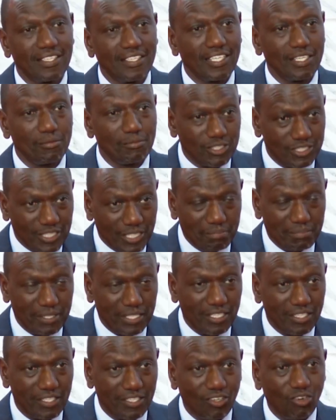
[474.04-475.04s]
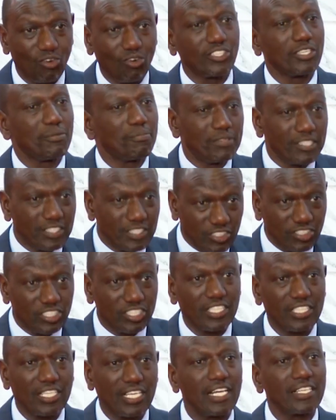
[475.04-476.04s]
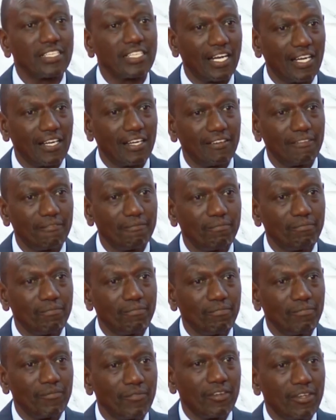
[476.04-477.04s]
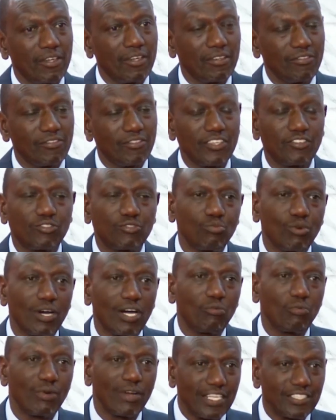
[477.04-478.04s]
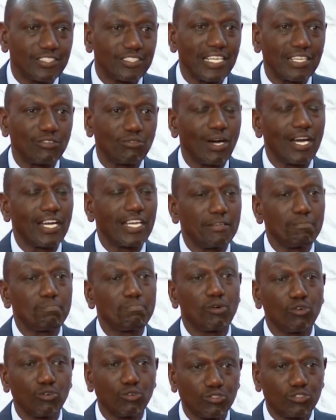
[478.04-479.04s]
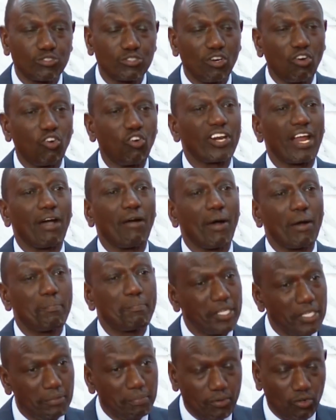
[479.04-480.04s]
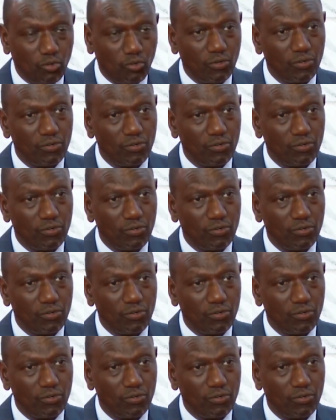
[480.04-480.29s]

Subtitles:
in Mozambique or the British in Kenya. These were wills that were imposed on our people